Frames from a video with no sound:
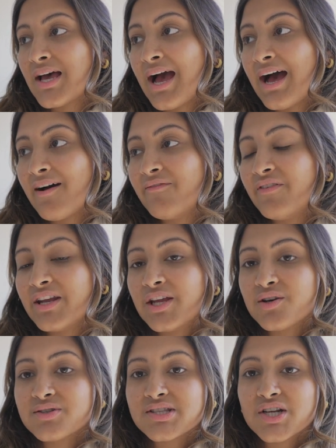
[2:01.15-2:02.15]
have
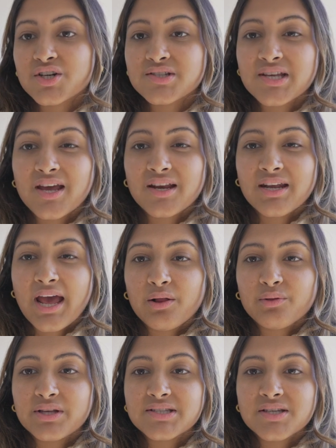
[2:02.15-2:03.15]
videos that are saying
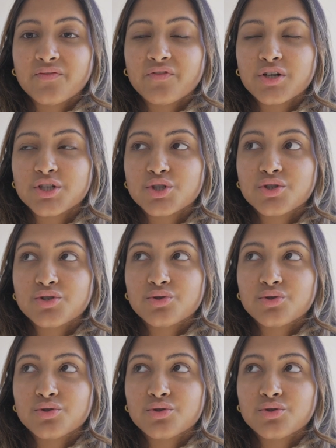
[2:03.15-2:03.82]
leasing for